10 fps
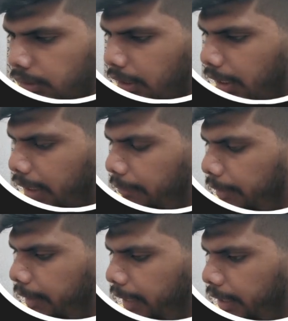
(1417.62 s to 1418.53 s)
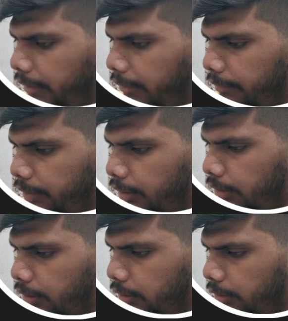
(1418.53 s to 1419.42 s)
Let me try with
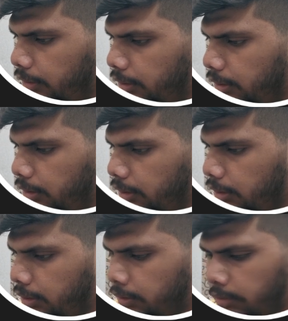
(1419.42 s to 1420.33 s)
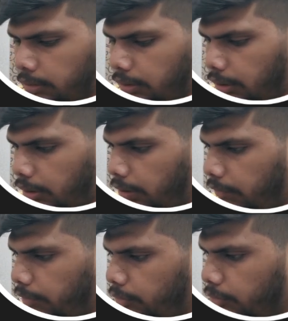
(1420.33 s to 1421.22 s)
R
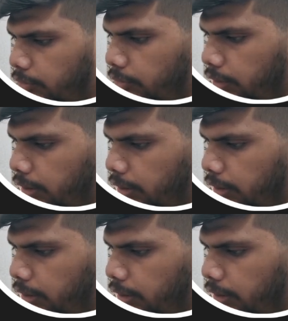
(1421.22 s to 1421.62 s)
value also.